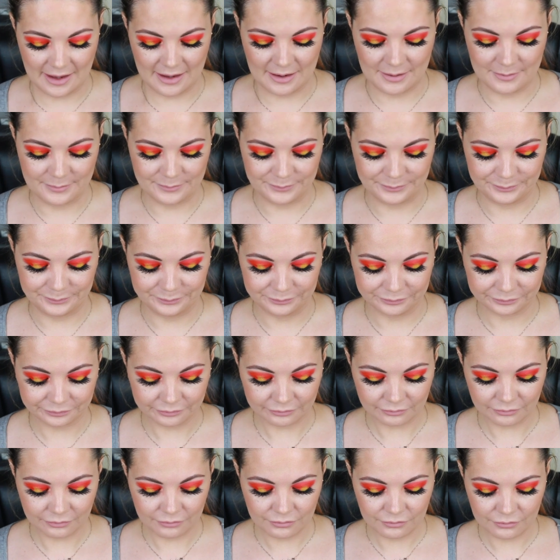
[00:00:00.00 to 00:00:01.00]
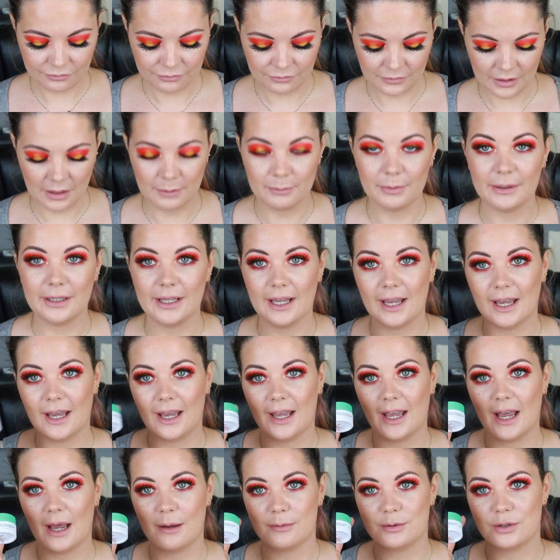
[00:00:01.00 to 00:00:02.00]
um but yeah,
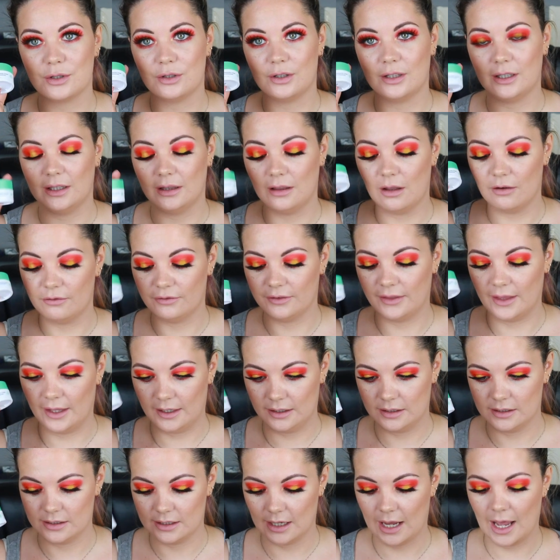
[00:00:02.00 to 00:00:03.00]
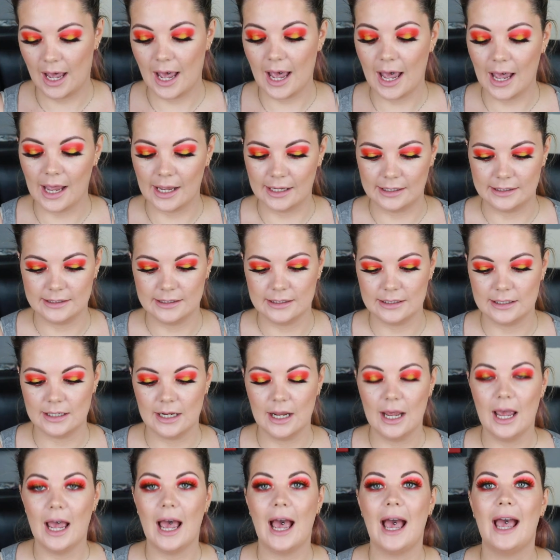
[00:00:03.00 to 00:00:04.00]
I absolutely love this. And
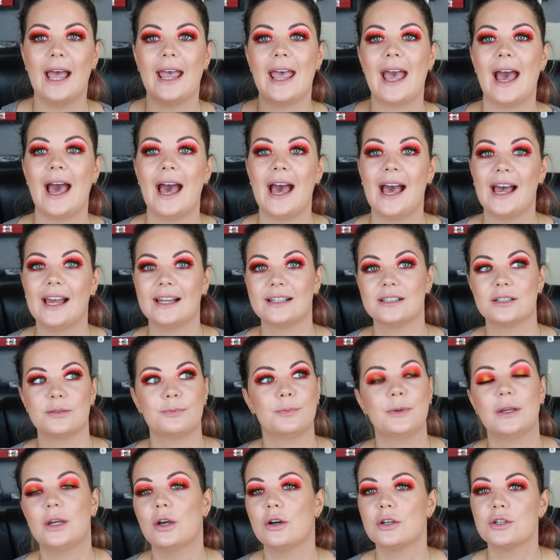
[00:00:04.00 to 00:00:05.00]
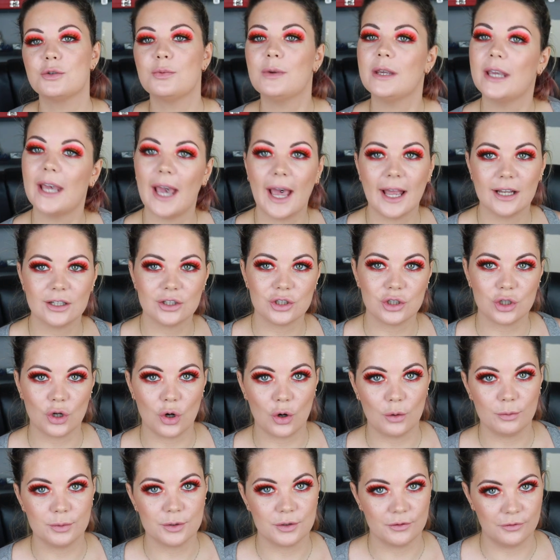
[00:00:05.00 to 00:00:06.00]
I had, because we can't
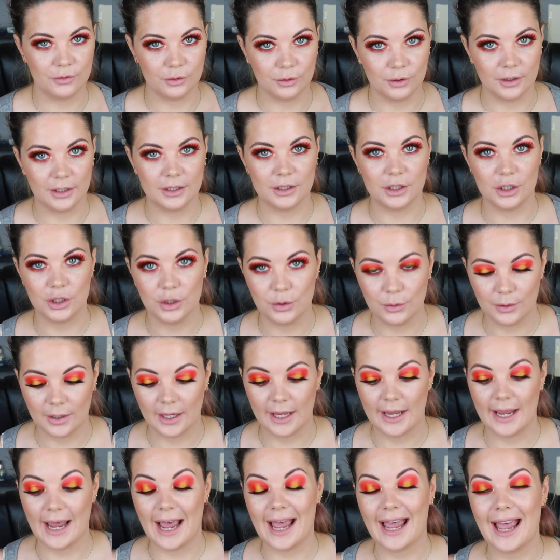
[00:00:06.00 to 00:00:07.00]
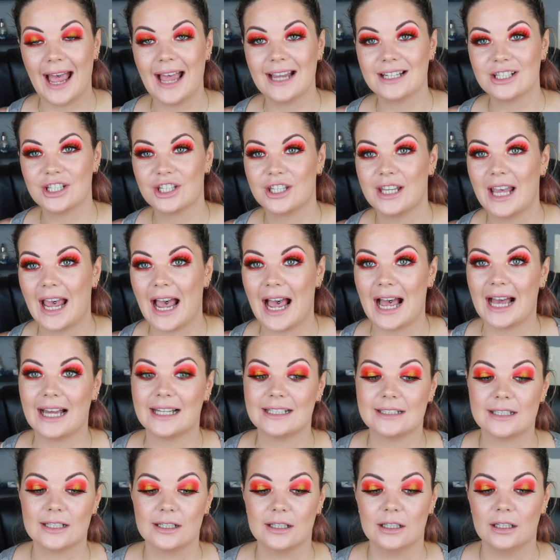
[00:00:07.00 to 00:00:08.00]
shop Sephora in the UK, I actually
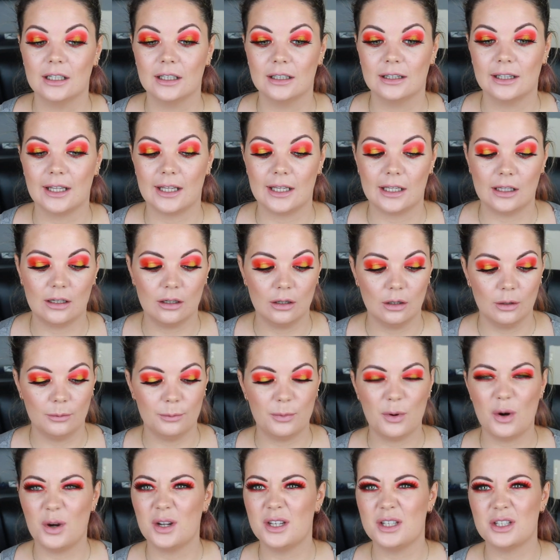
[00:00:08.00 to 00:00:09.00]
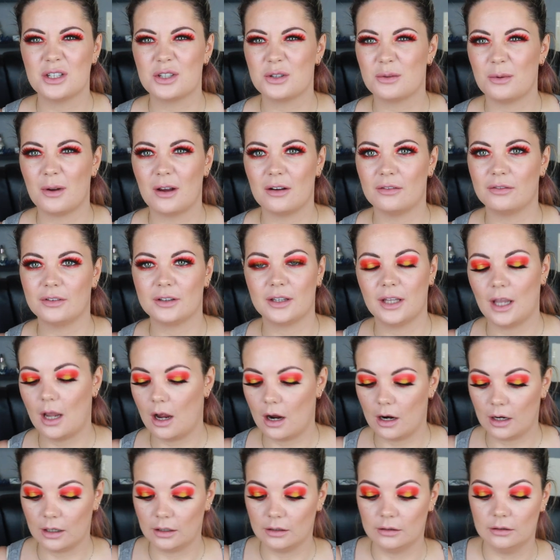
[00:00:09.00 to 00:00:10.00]
had like points or whatever they
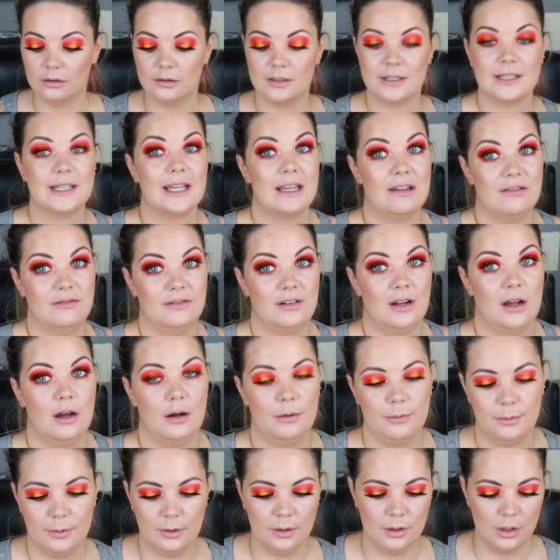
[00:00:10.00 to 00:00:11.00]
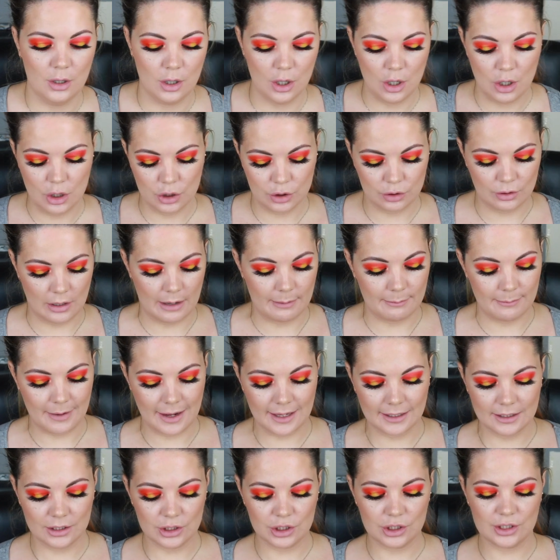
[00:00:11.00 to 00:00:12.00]
are saved up. So I
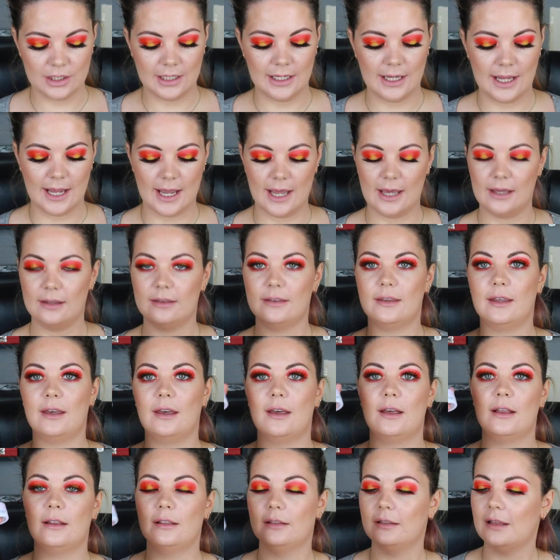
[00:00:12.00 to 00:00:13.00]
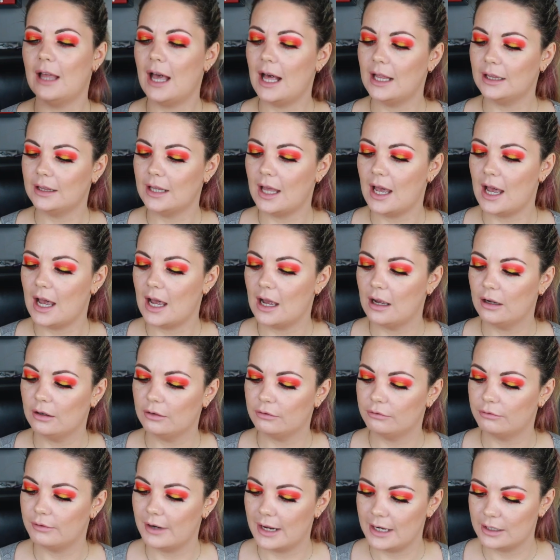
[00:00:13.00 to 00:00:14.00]
managed to get the Lala
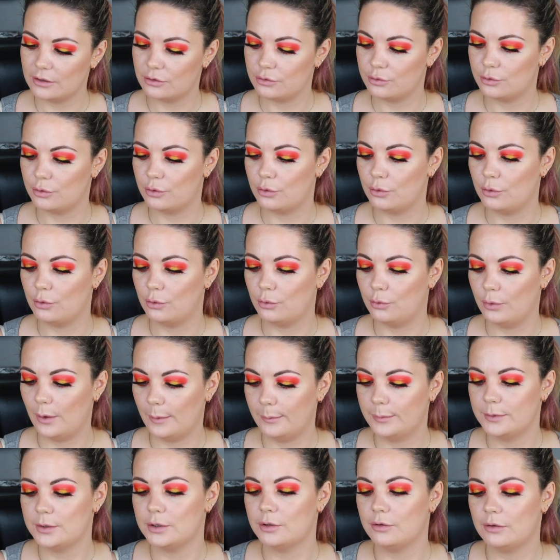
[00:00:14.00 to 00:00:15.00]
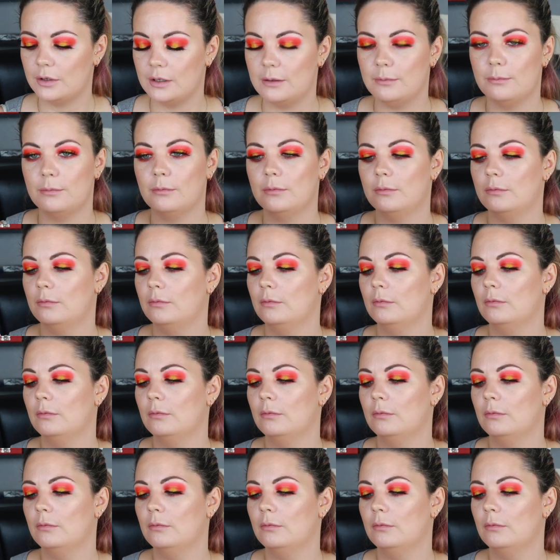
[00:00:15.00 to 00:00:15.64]
Retro Whipped Cream